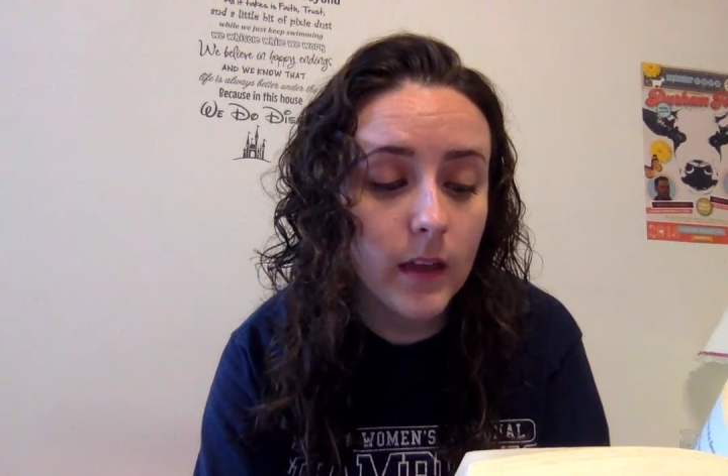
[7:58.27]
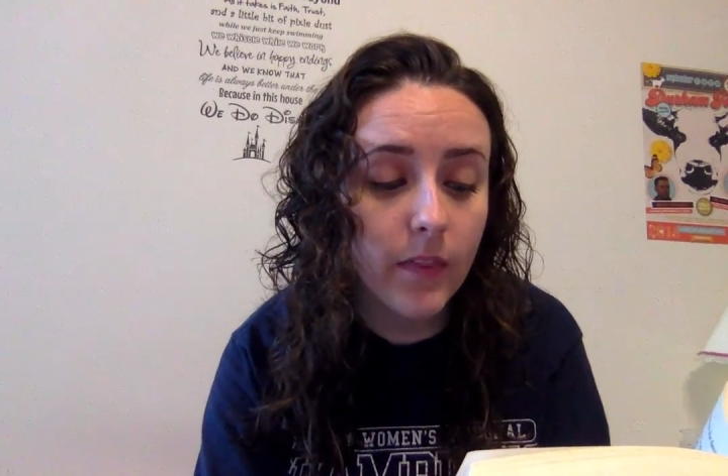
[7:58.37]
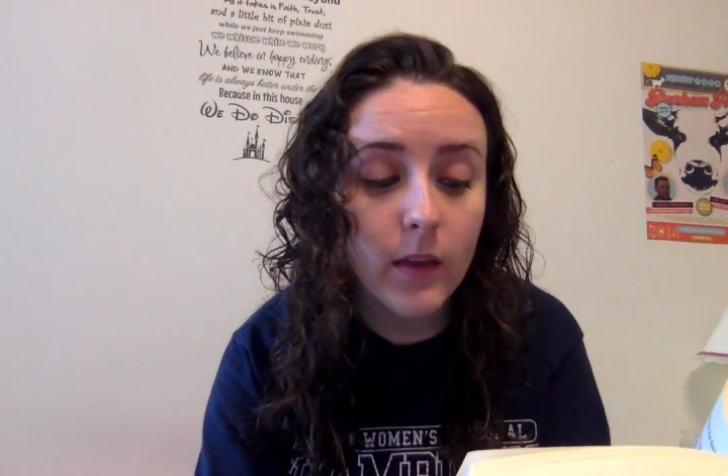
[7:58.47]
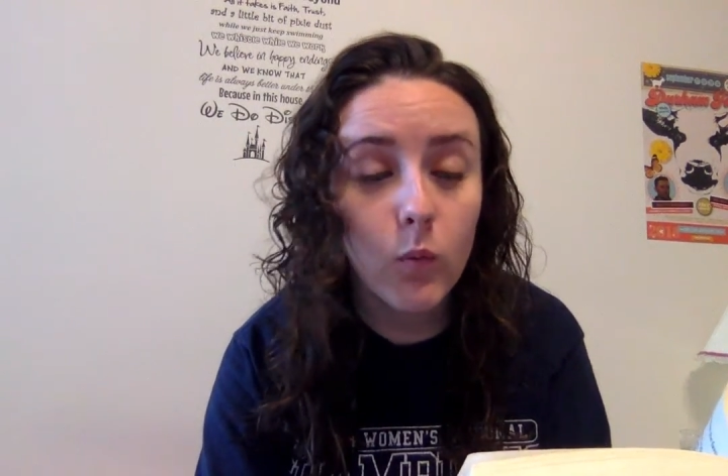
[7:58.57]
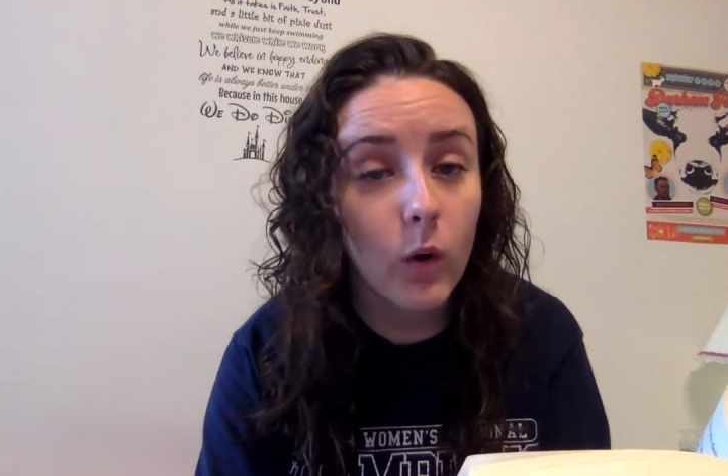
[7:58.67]

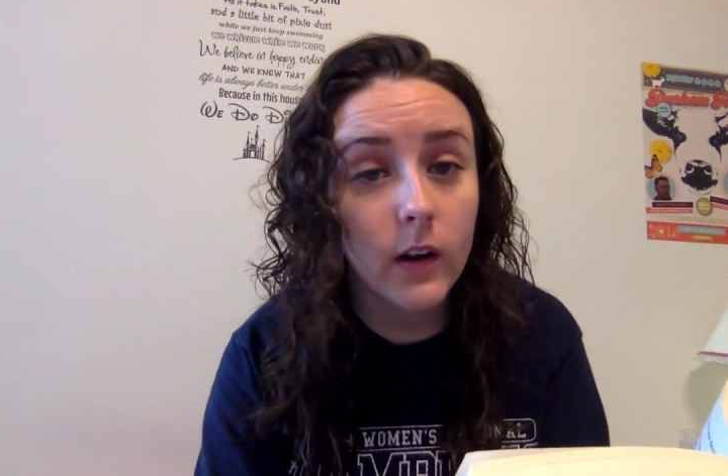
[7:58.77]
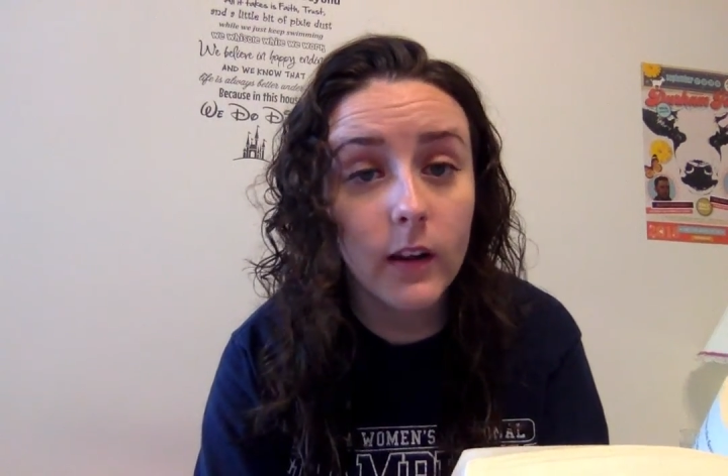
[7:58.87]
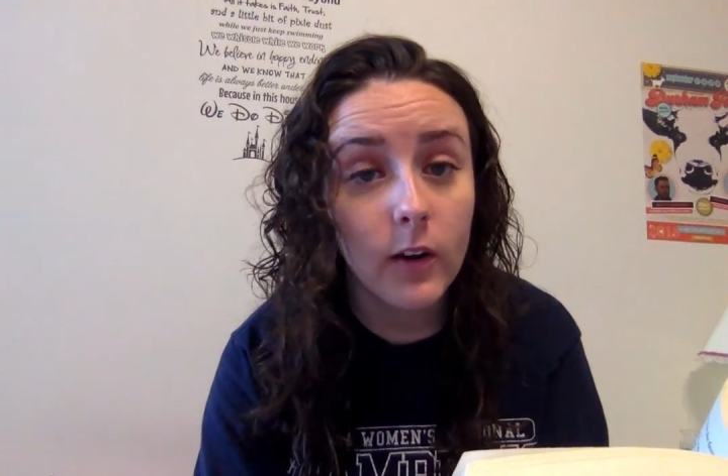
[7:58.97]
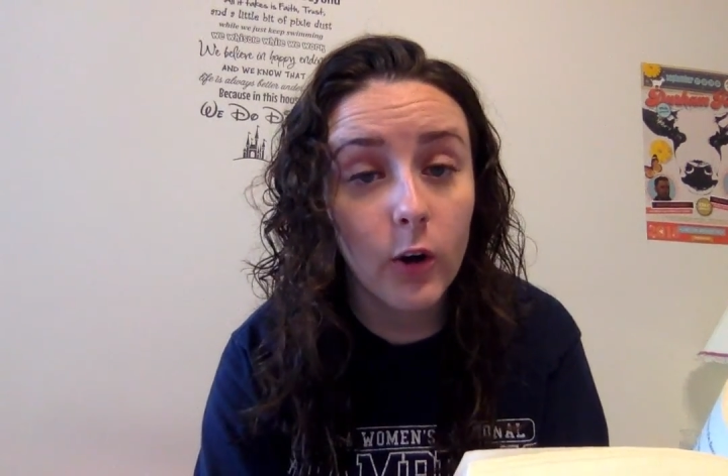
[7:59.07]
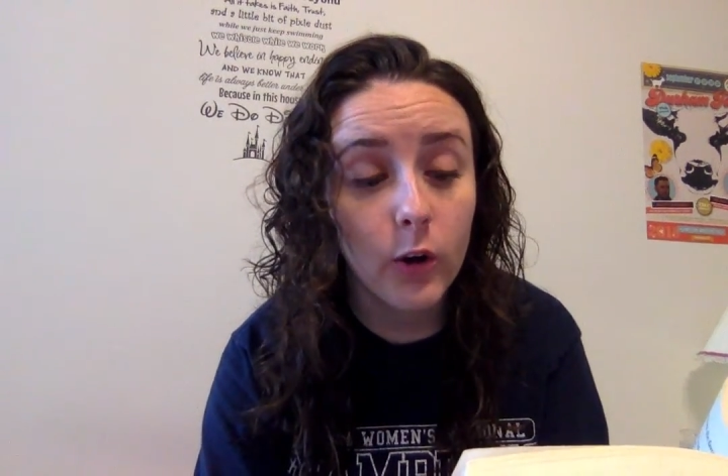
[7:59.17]
and they weren't
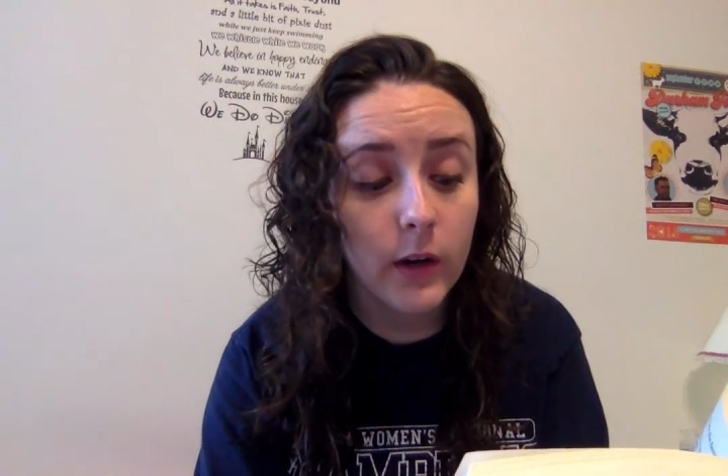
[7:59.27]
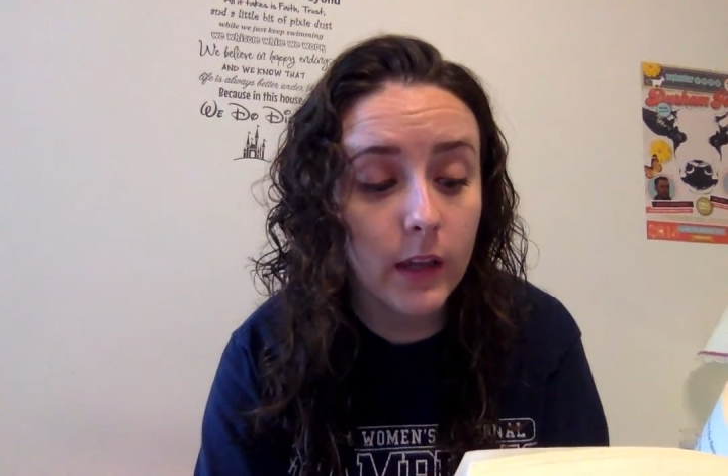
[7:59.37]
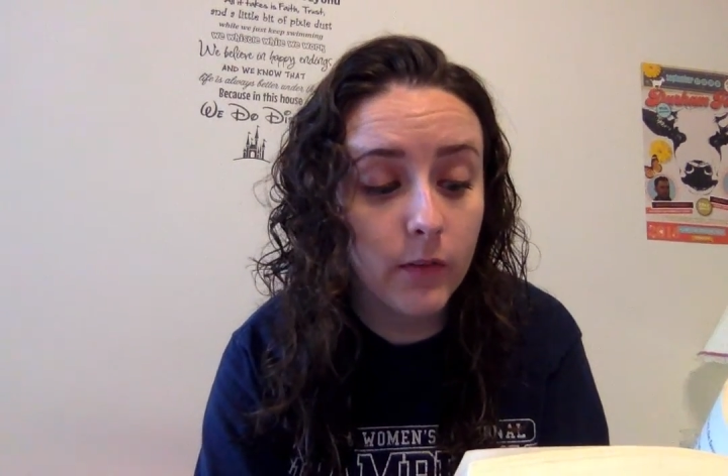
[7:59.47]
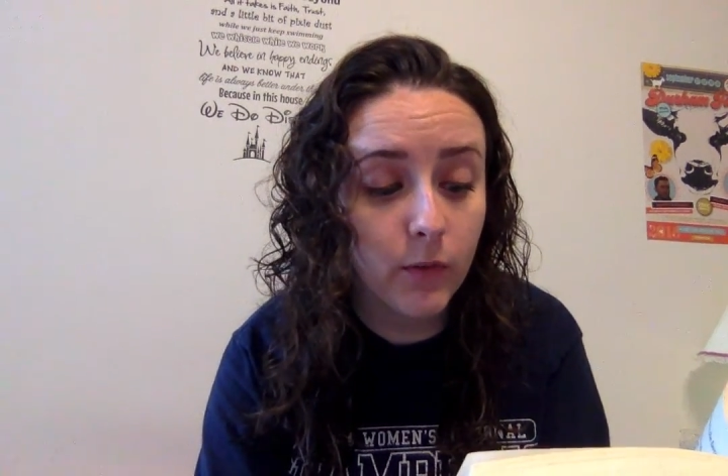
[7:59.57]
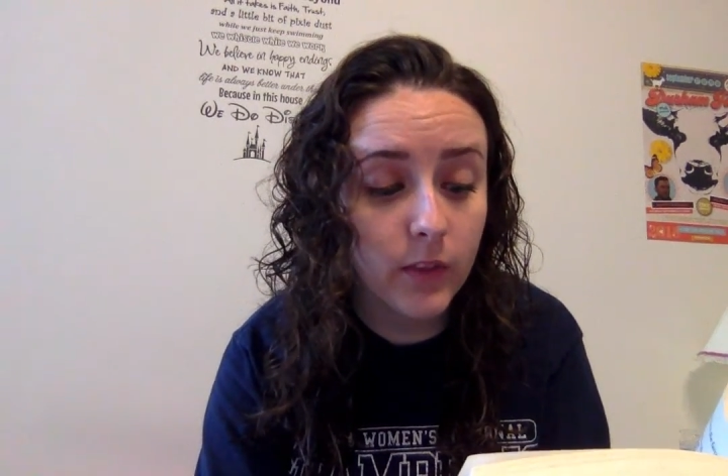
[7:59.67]
in a
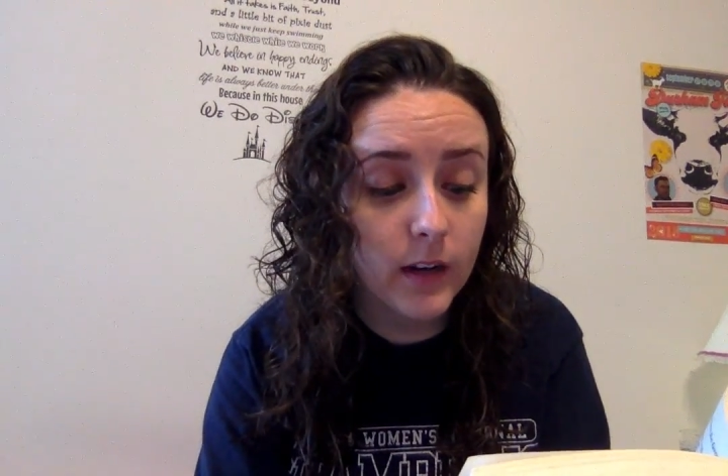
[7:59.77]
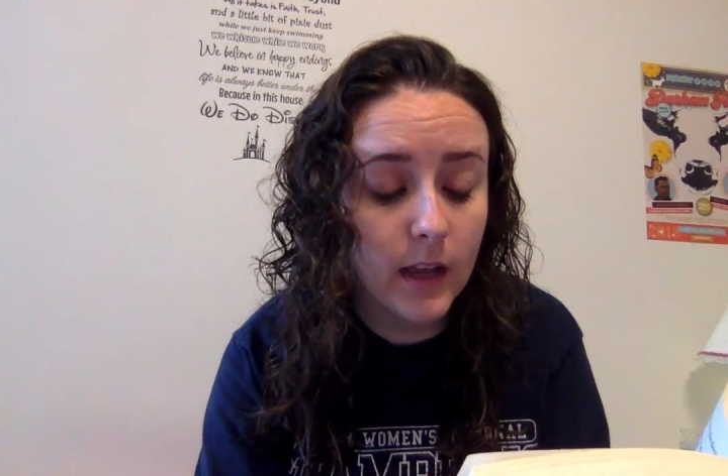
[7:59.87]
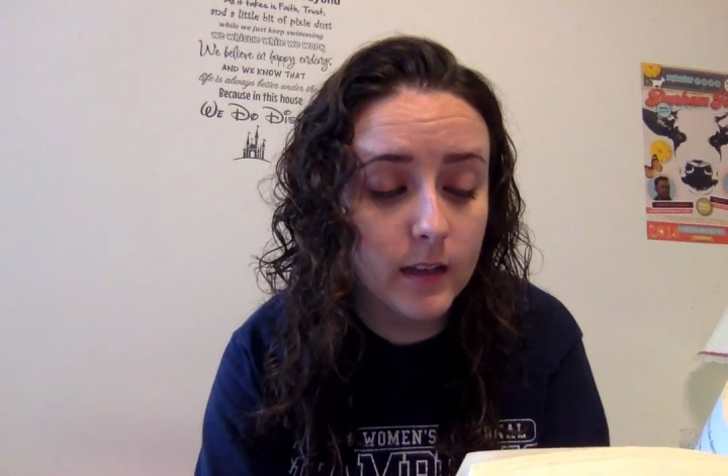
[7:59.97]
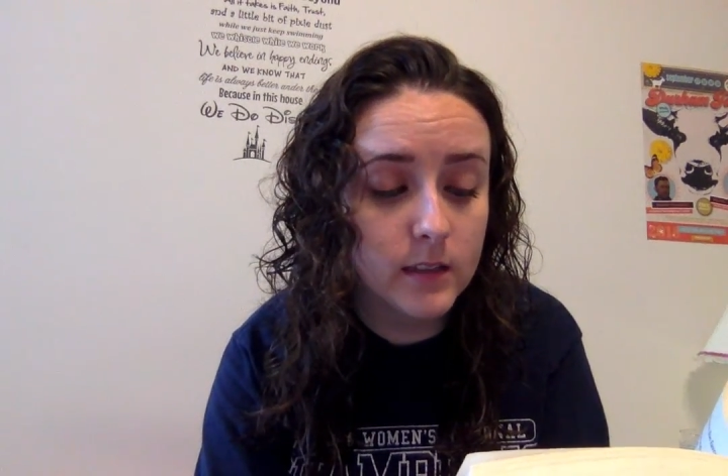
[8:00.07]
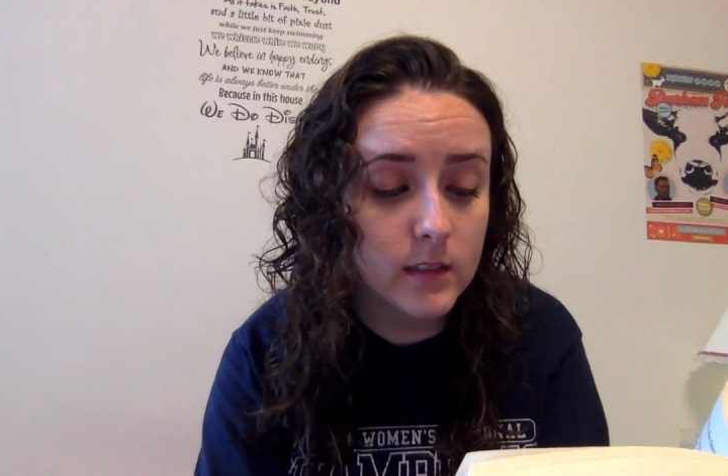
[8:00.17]
hurry for the
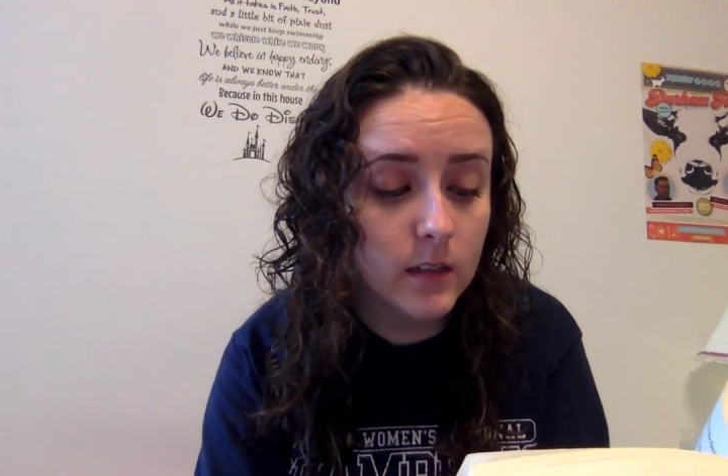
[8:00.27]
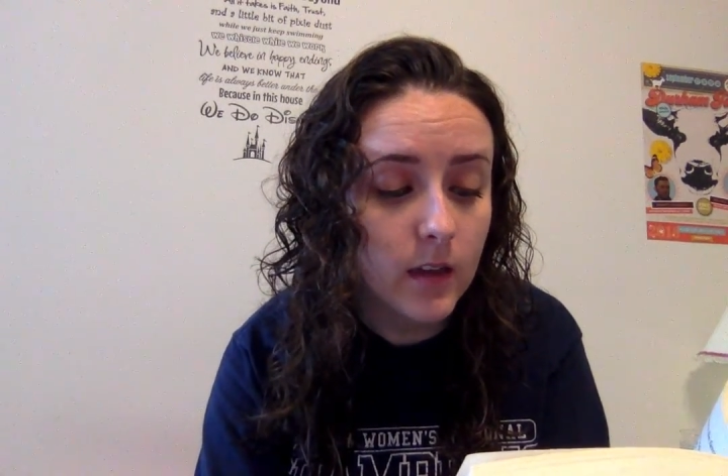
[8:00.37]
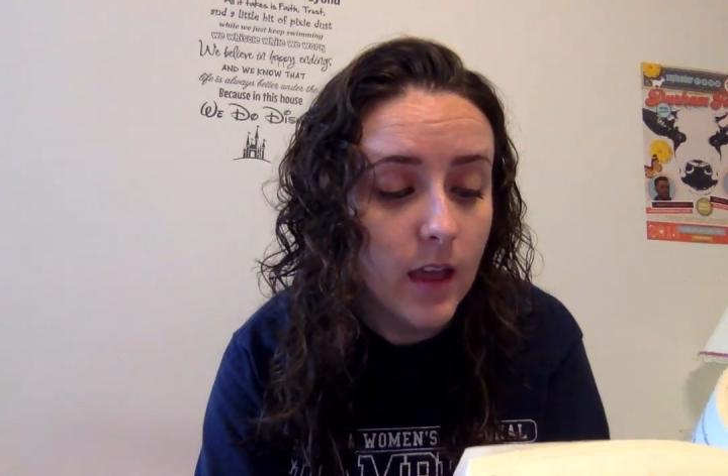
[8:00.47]
next.